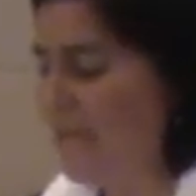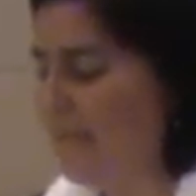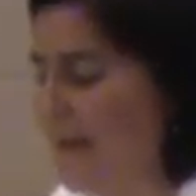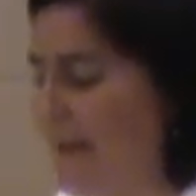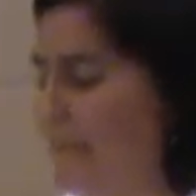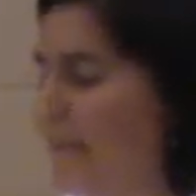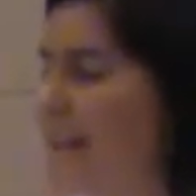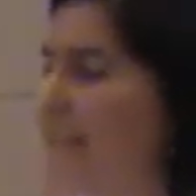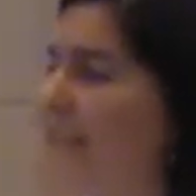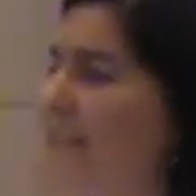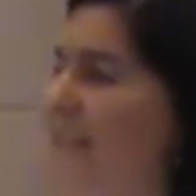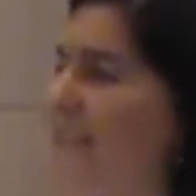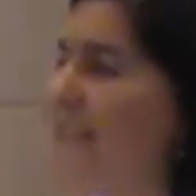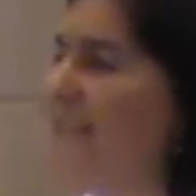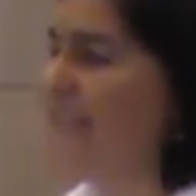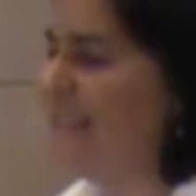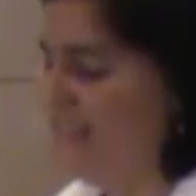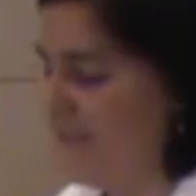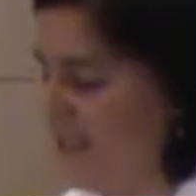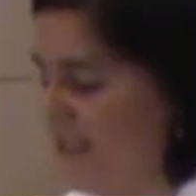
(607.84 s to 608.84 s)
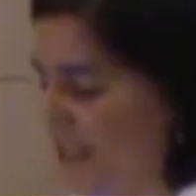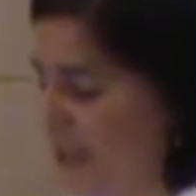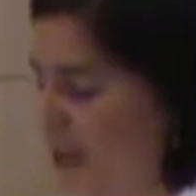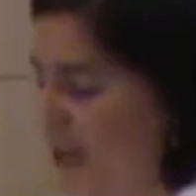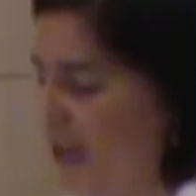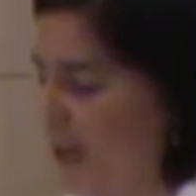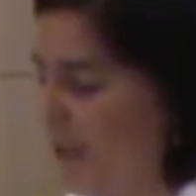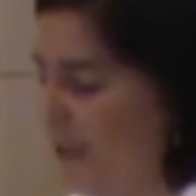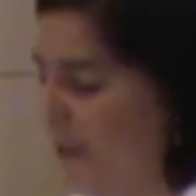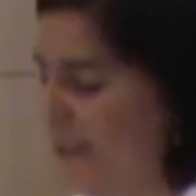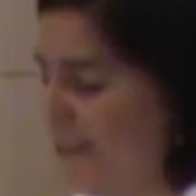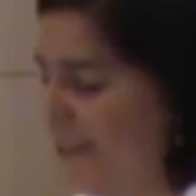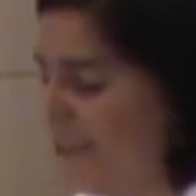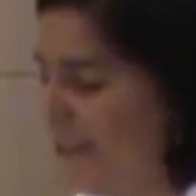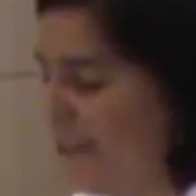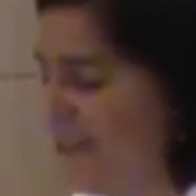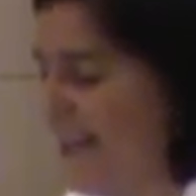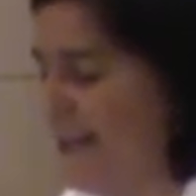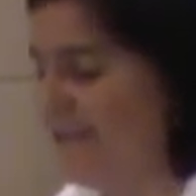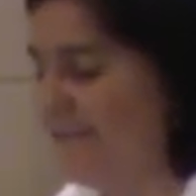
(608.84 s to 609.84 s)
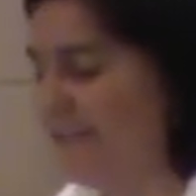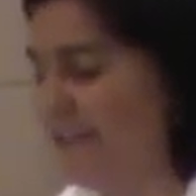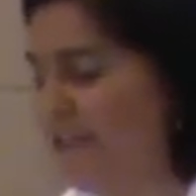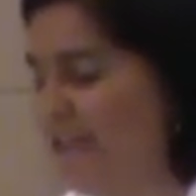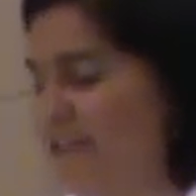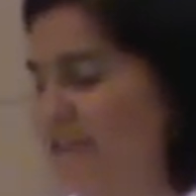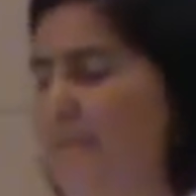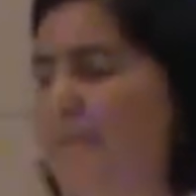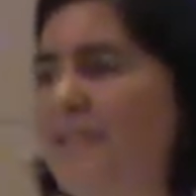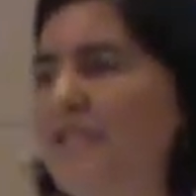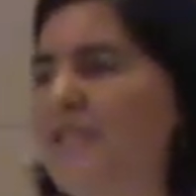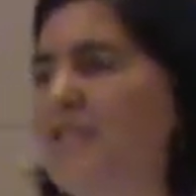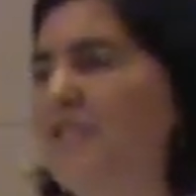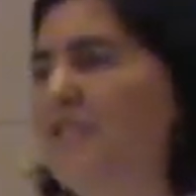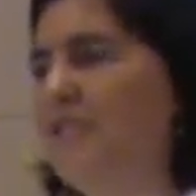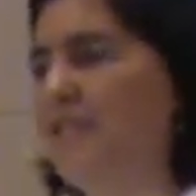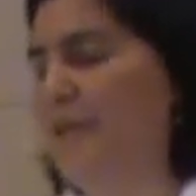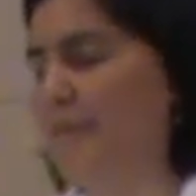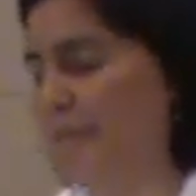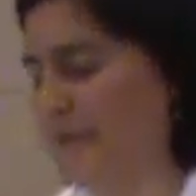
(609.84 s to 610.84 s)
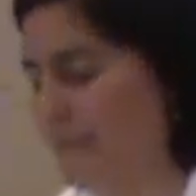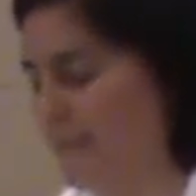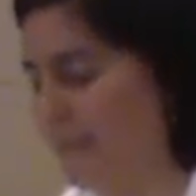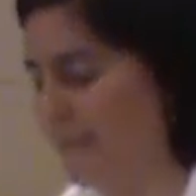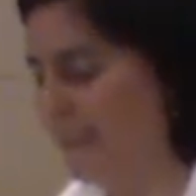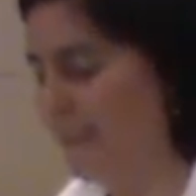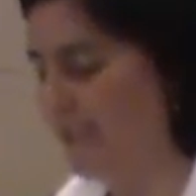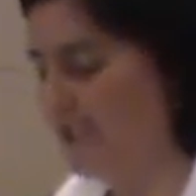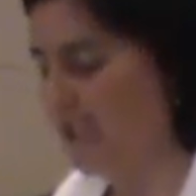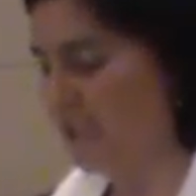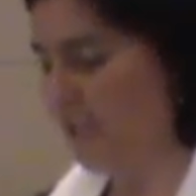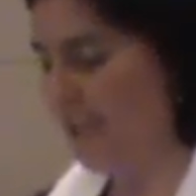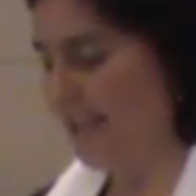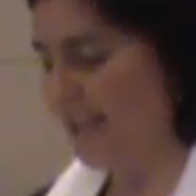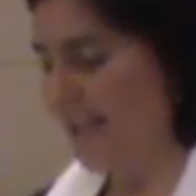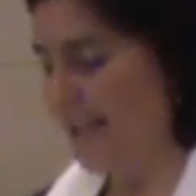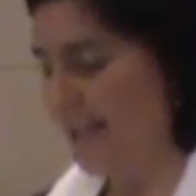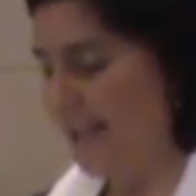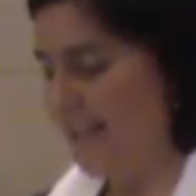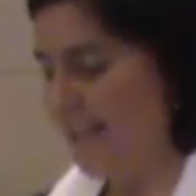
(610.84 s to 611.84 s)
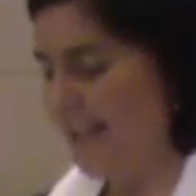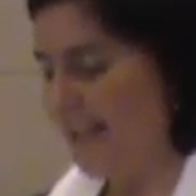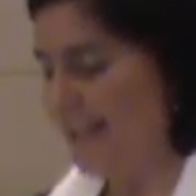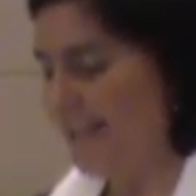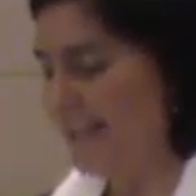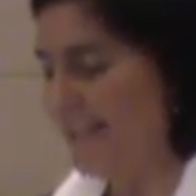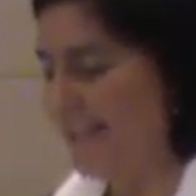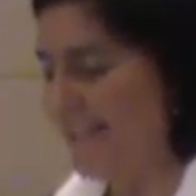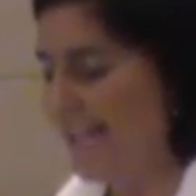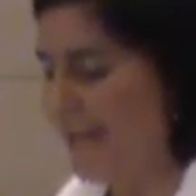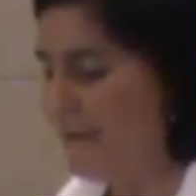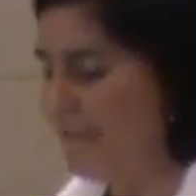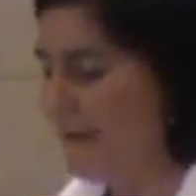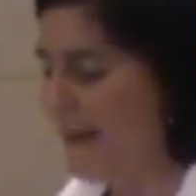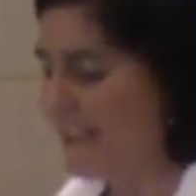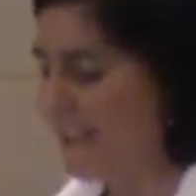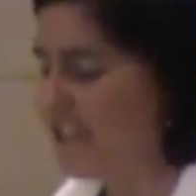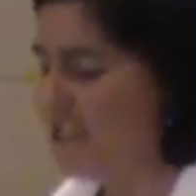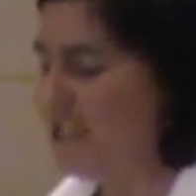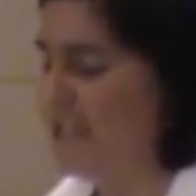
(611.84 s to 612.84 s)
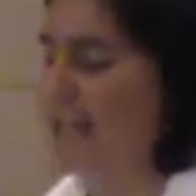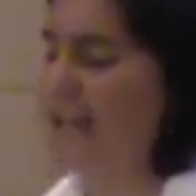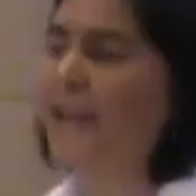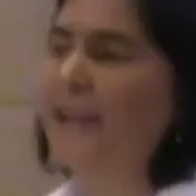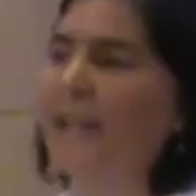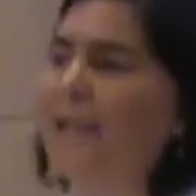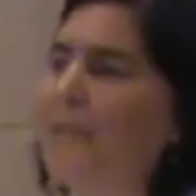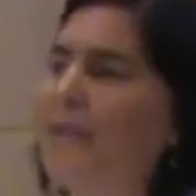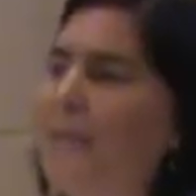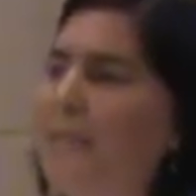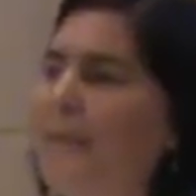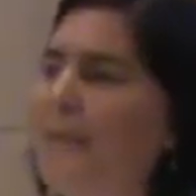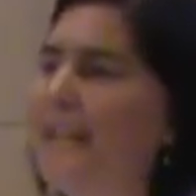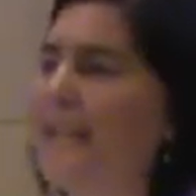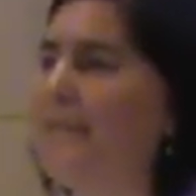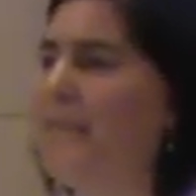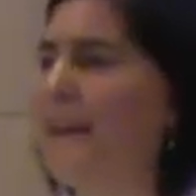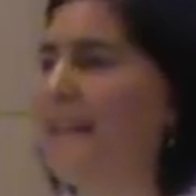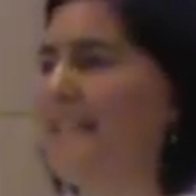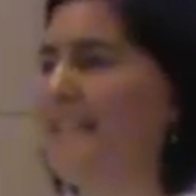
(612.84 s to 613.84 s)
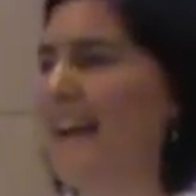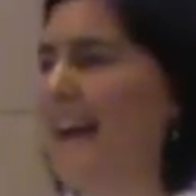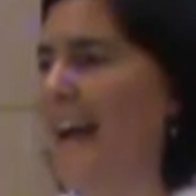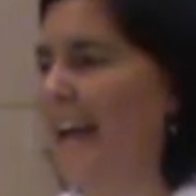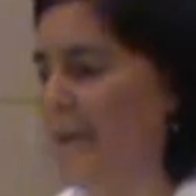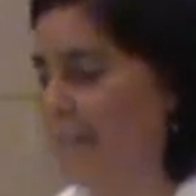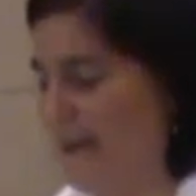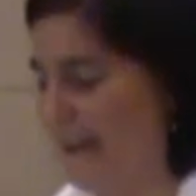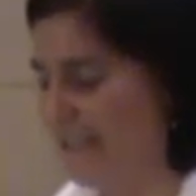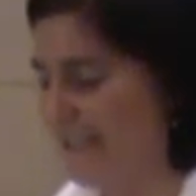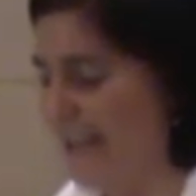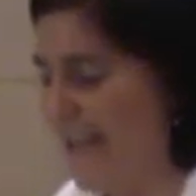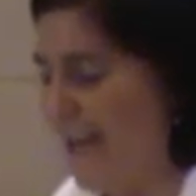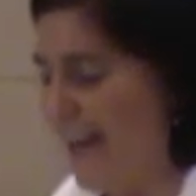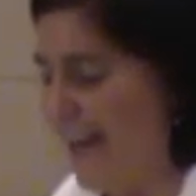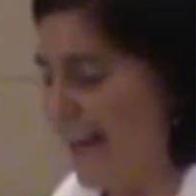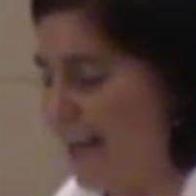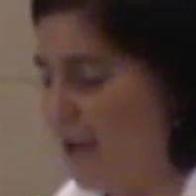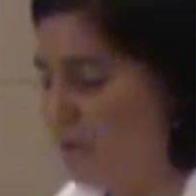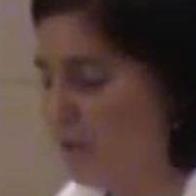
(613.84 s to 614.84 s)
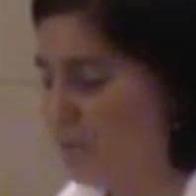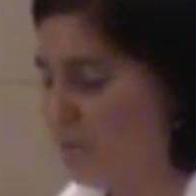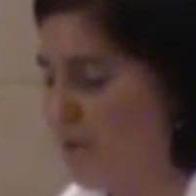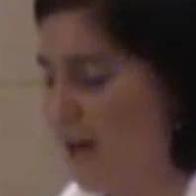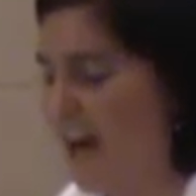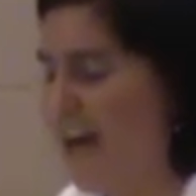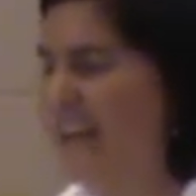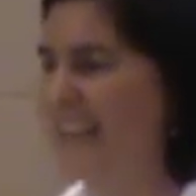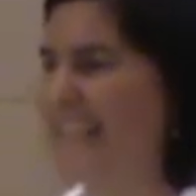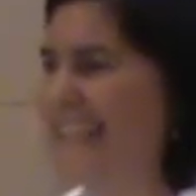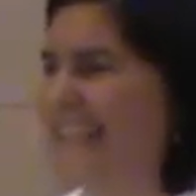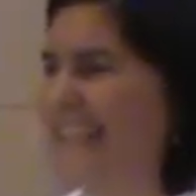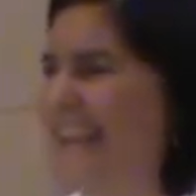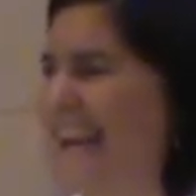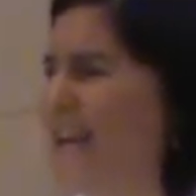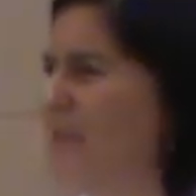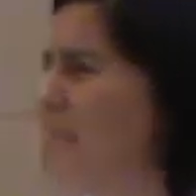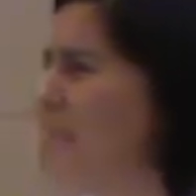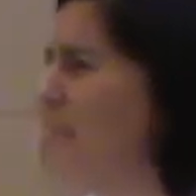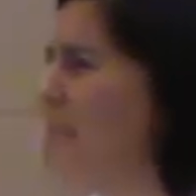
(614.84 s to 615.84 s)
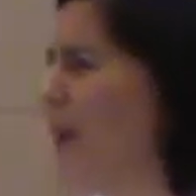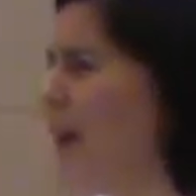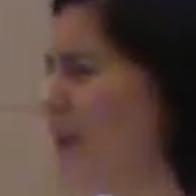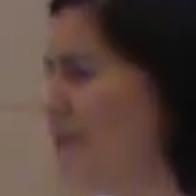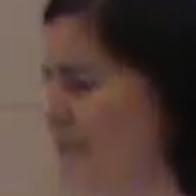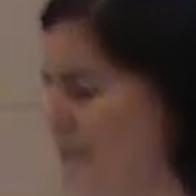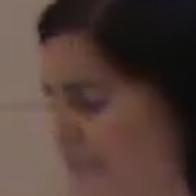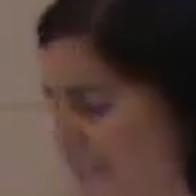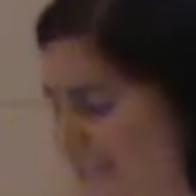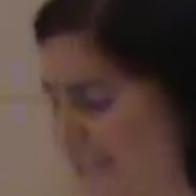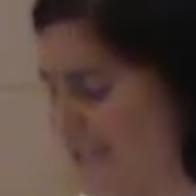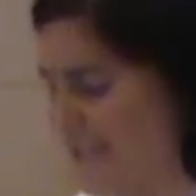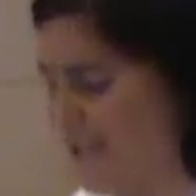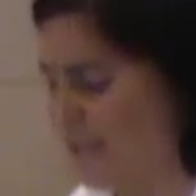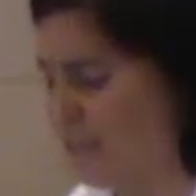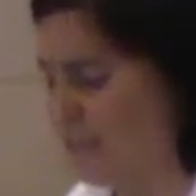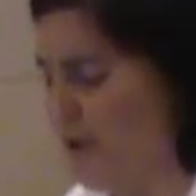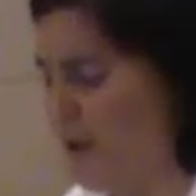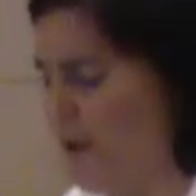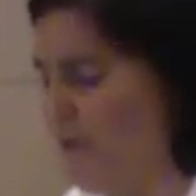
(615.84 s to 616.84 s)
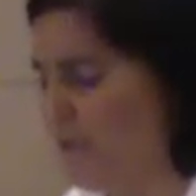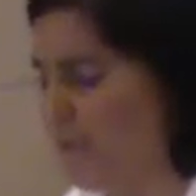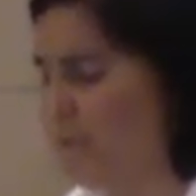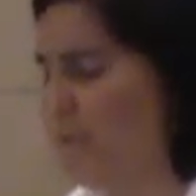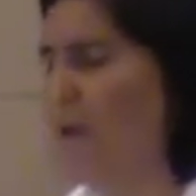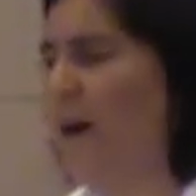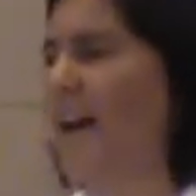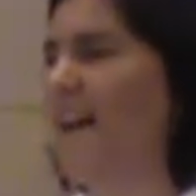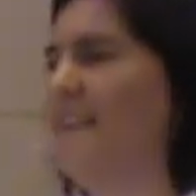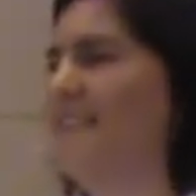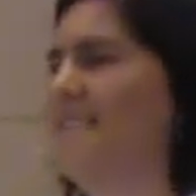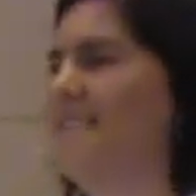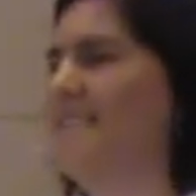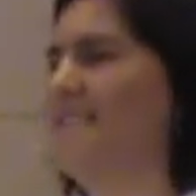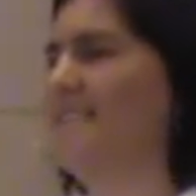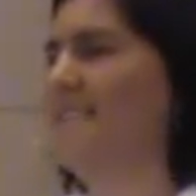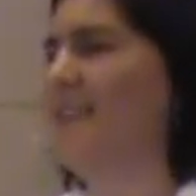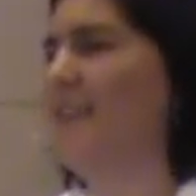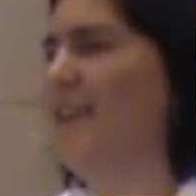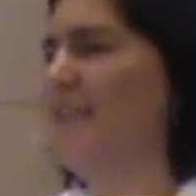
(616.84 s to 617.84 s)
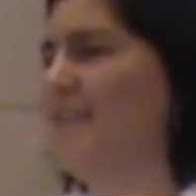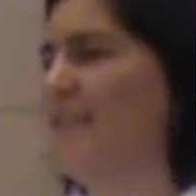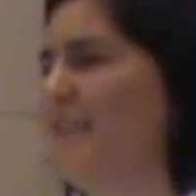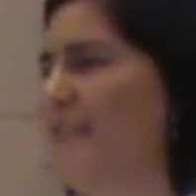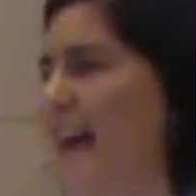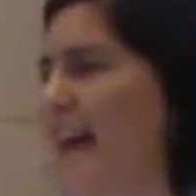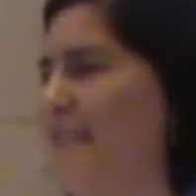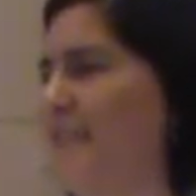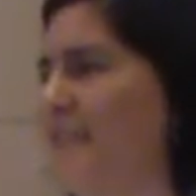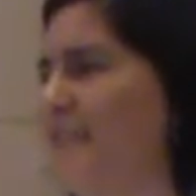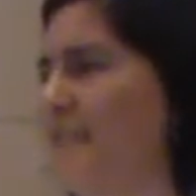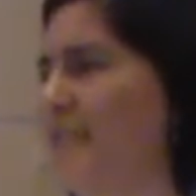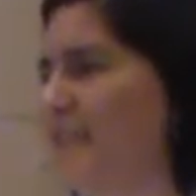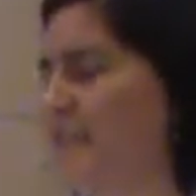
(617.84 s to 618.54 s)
My mother and sister went on that first mission trip to Polichka, and they came back sharing with me and my dad about how rocky and marvelous the road was for that